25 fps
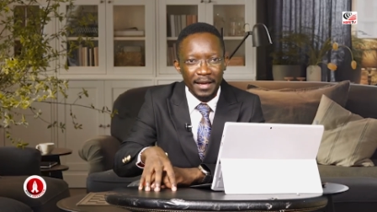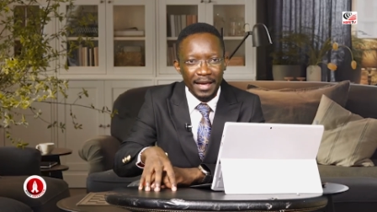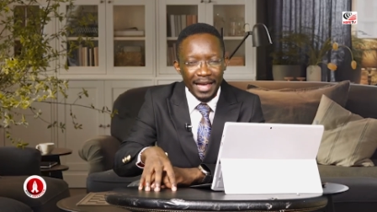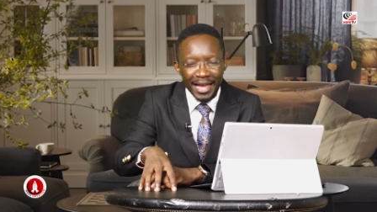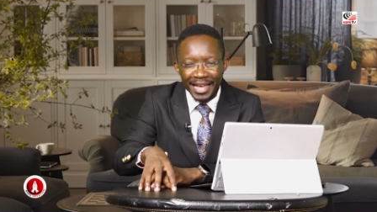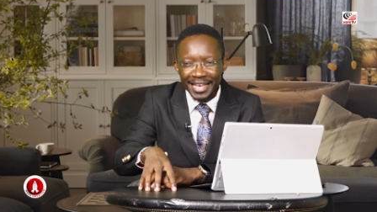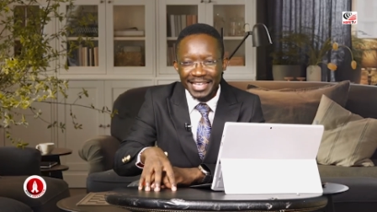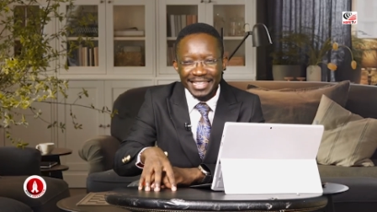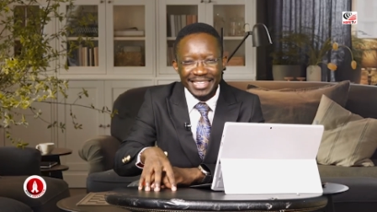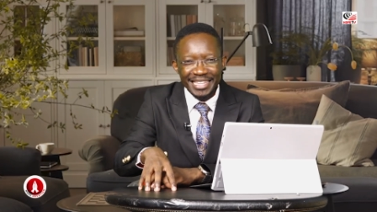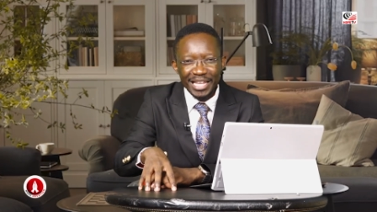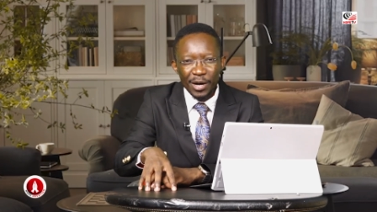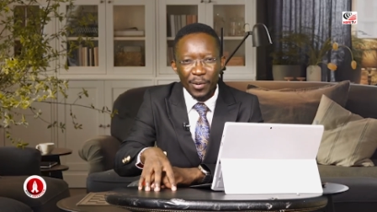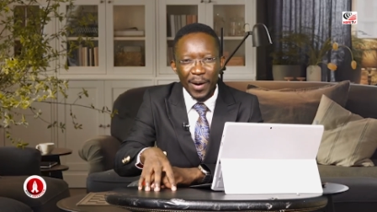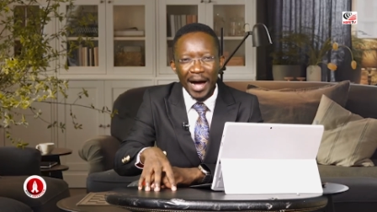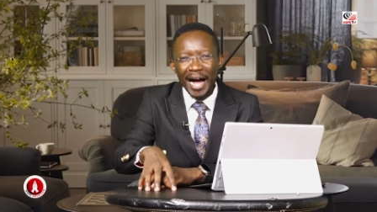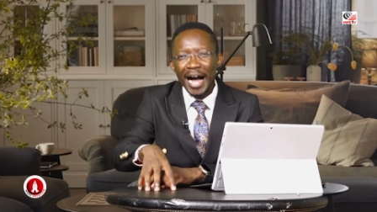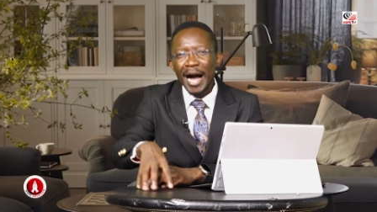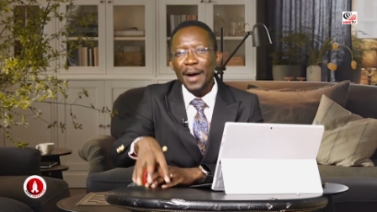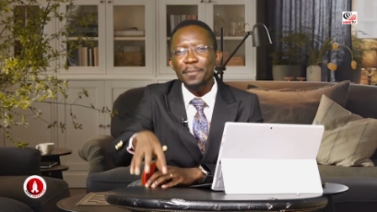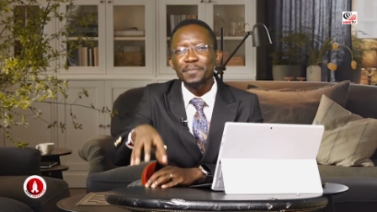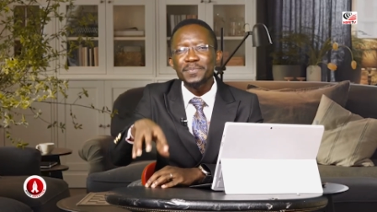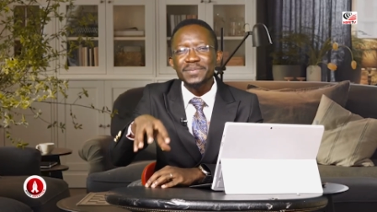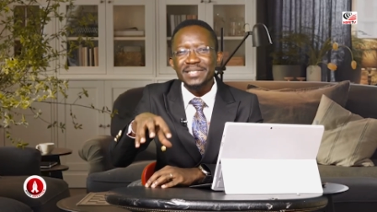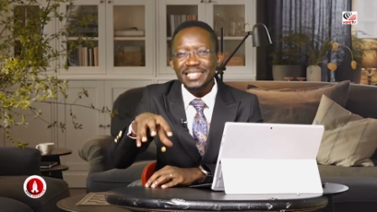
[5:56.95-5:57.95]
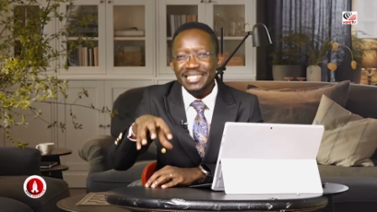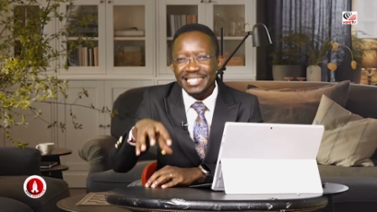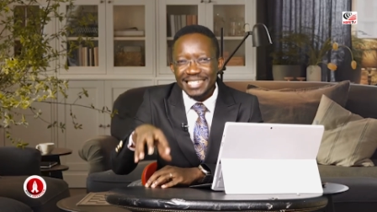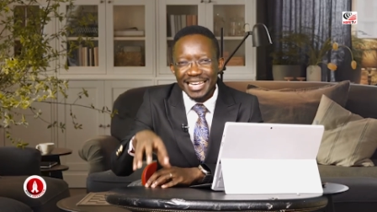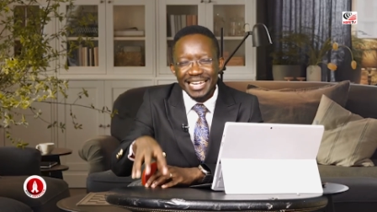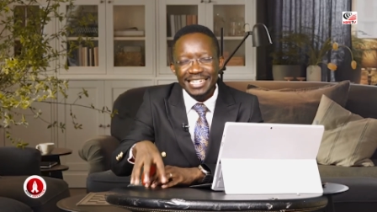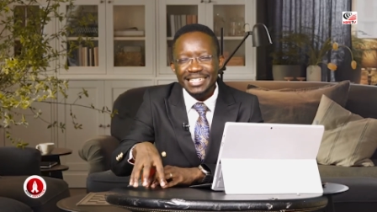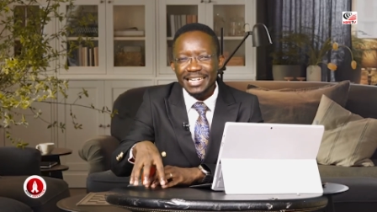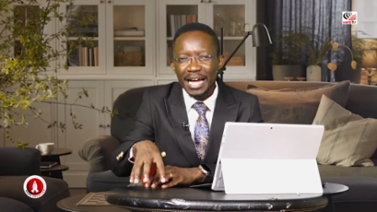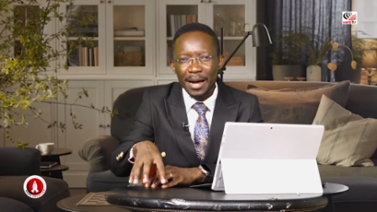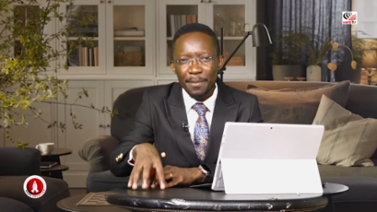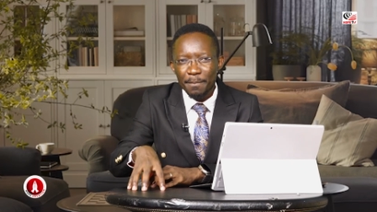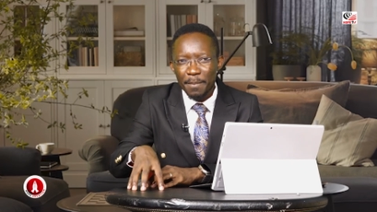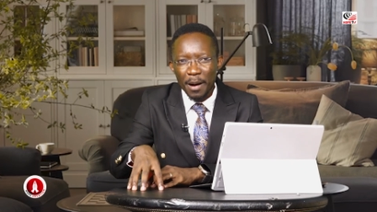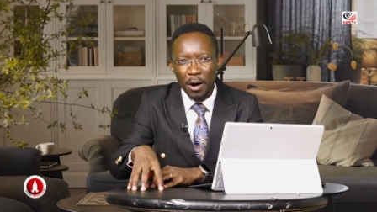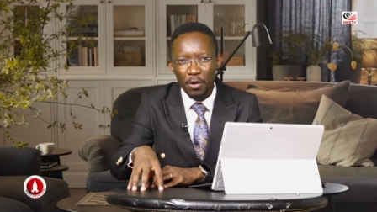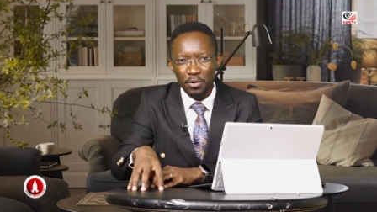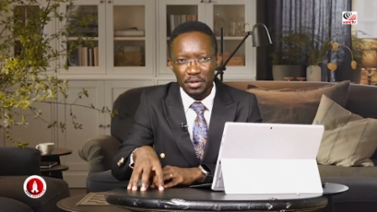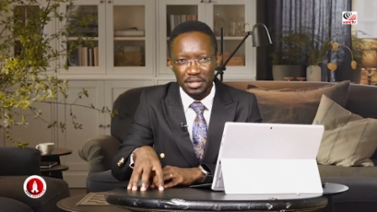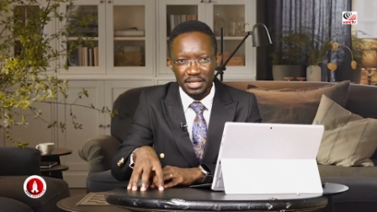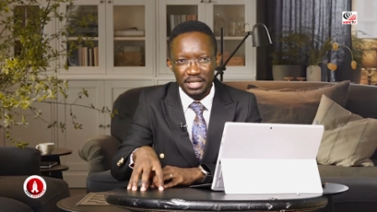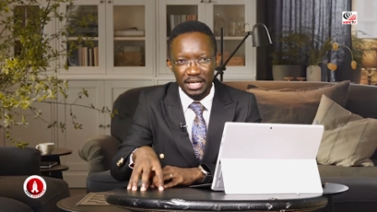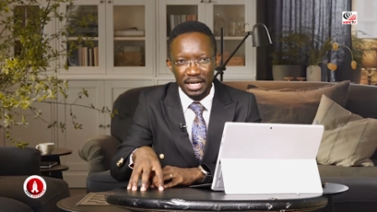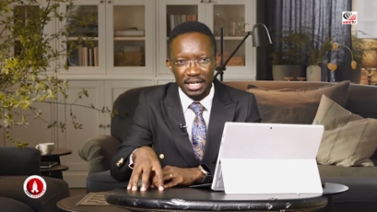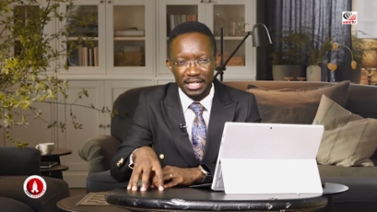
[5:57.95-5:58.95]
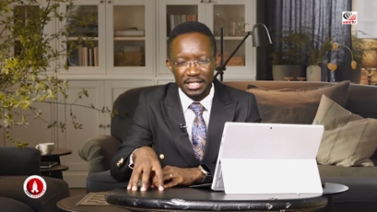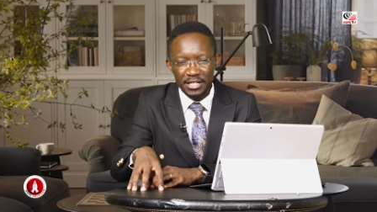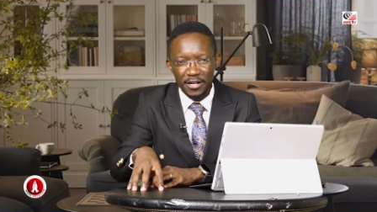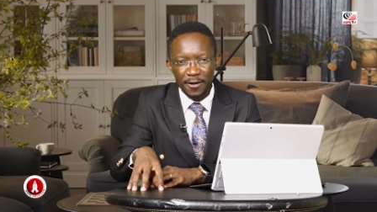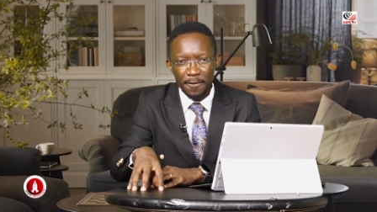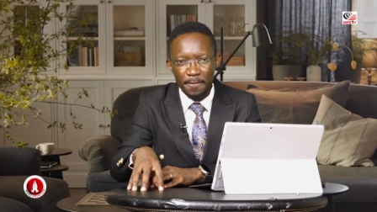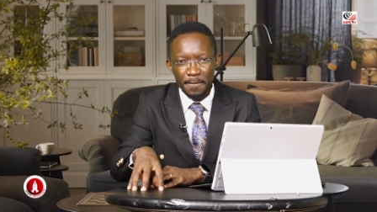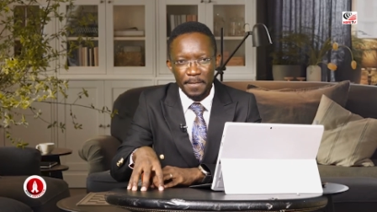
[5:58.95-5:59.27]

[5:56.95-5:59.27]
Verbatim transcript: and they were upset about that